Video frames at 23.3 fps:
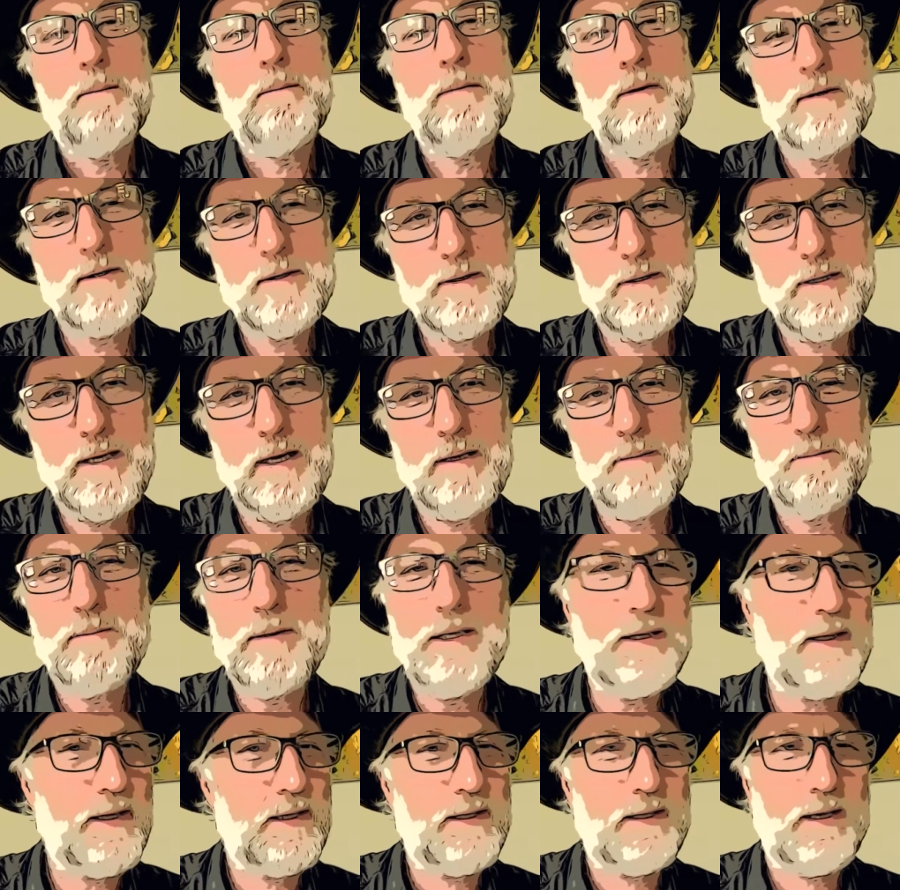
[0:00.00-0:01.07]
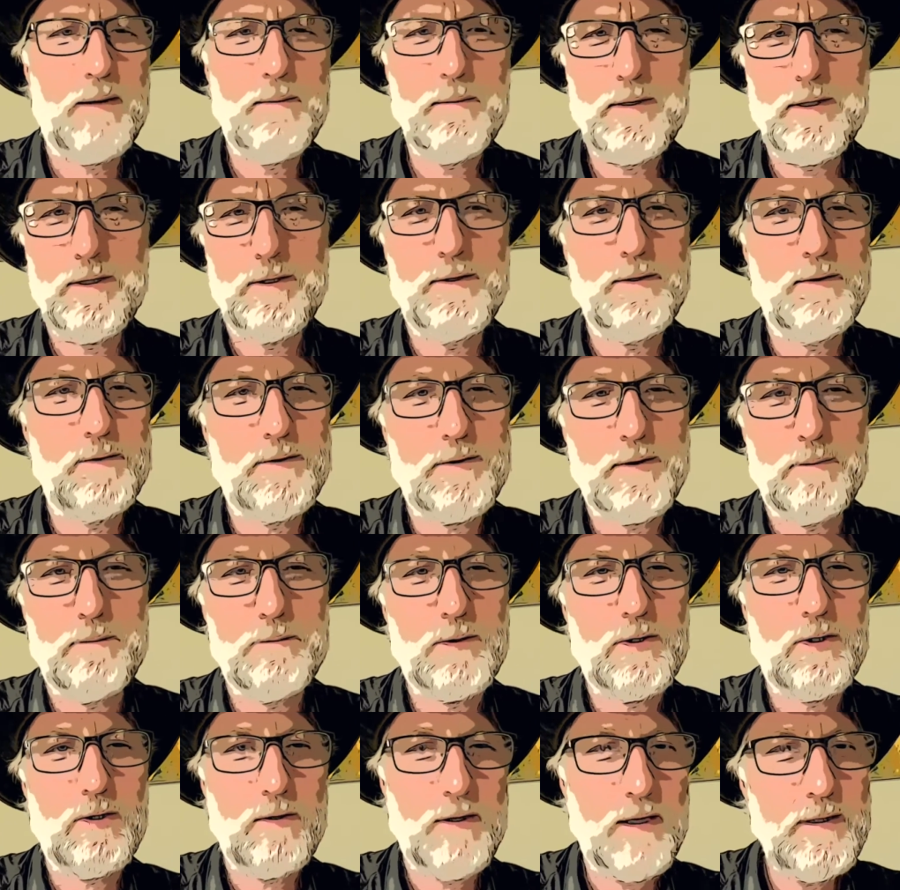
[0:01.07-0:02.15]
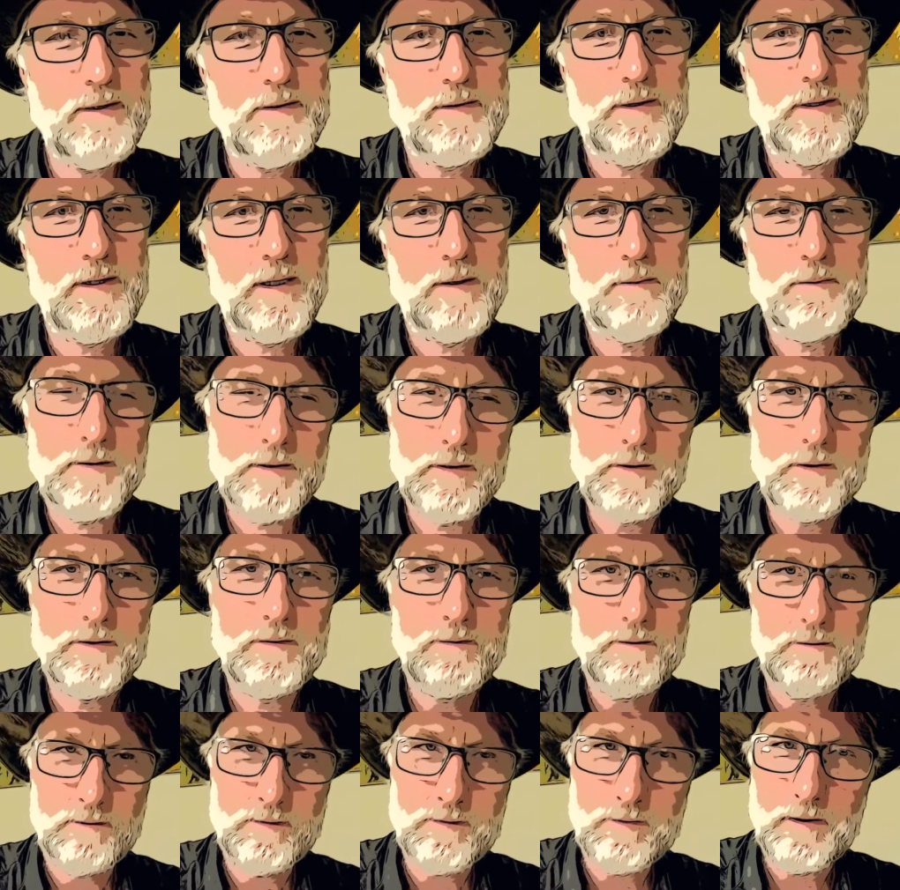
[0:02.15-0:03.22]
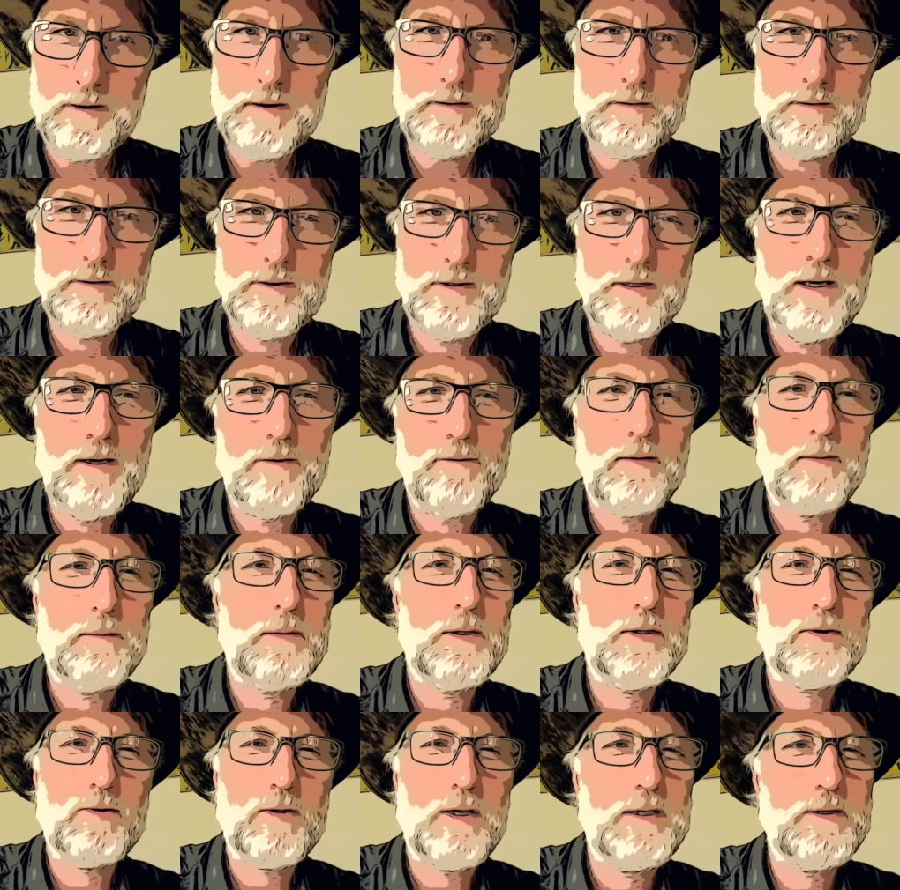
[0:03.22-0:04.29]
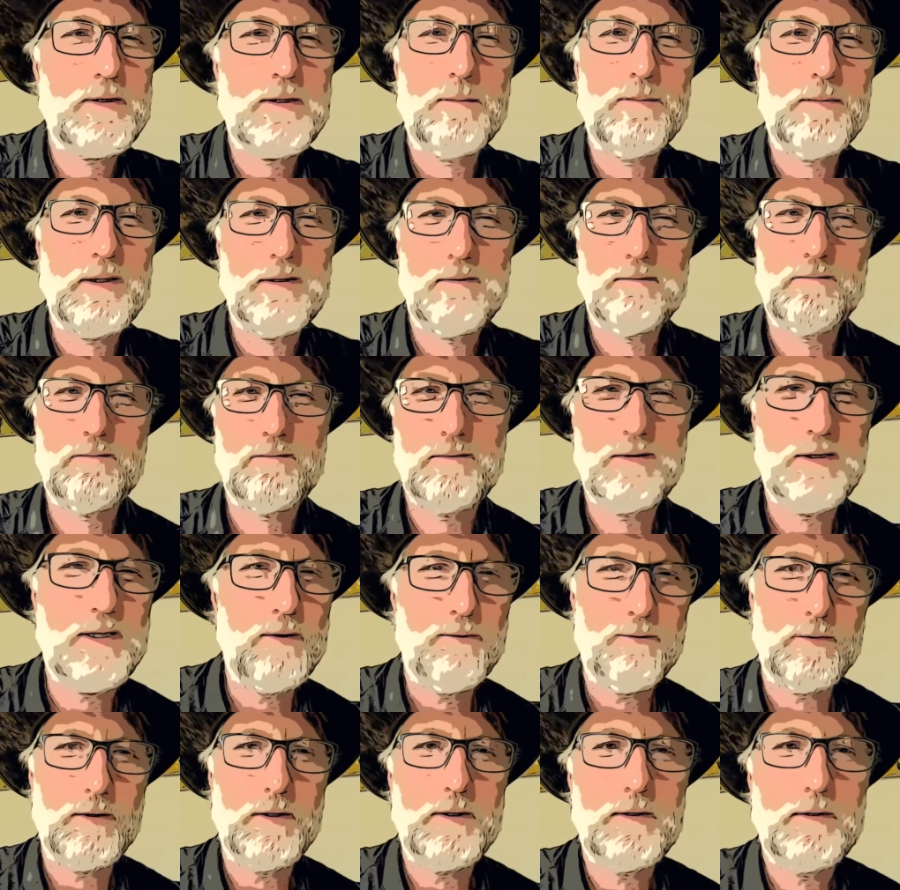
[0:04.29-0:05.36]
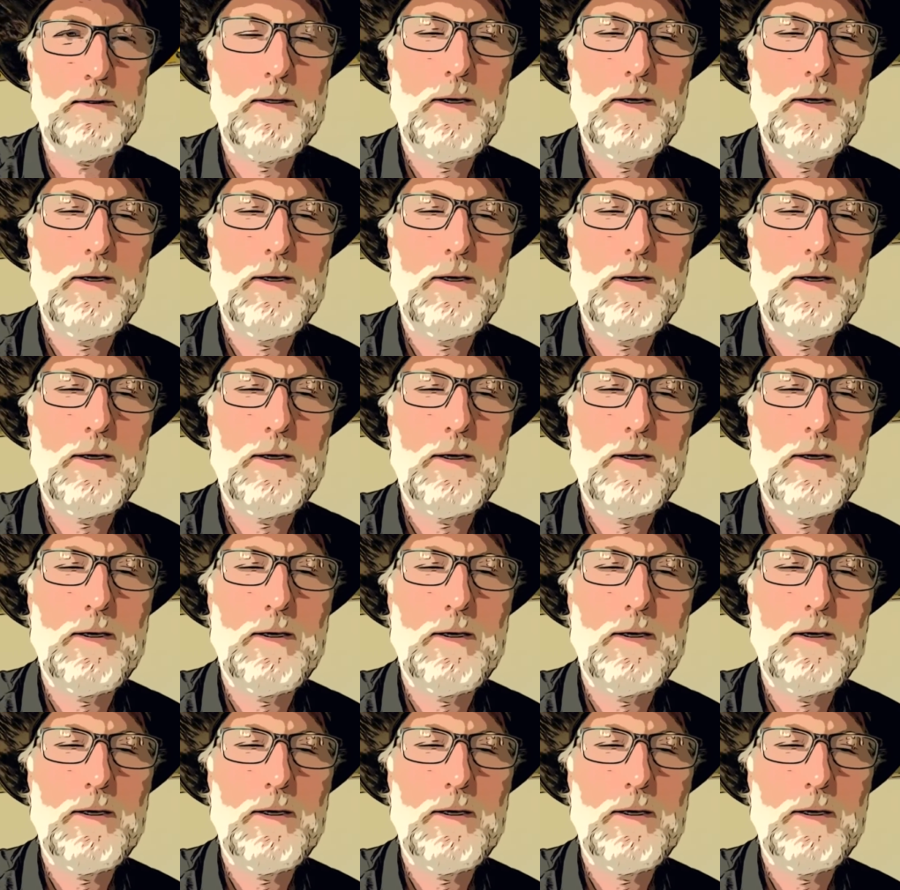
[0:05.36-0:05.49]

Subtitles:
Instead be like, I'm gonna do something crazy. I'm gonna do great stuff. I'm gonna try something different,